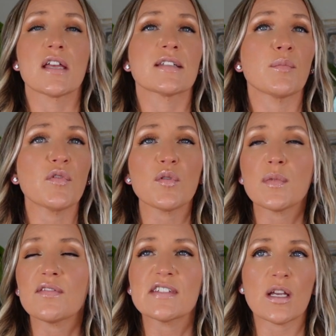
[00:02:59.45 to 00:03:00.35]
Some of them
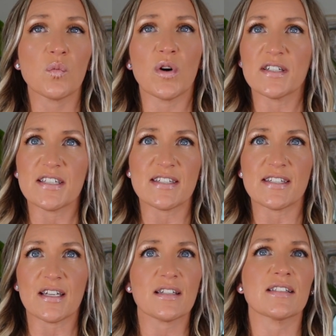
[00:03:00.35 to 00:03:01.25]
even say 1 to
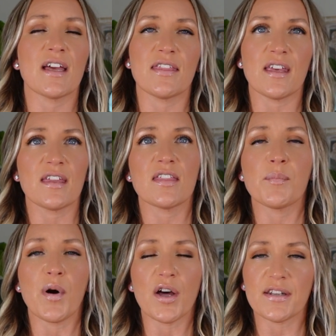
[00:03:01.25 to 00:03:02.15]
6. I think the
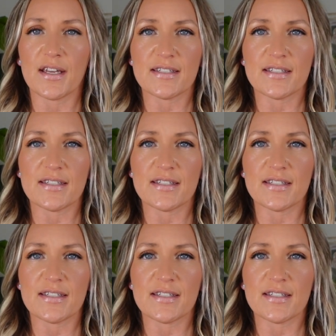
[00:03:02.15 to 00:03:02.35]
Bondi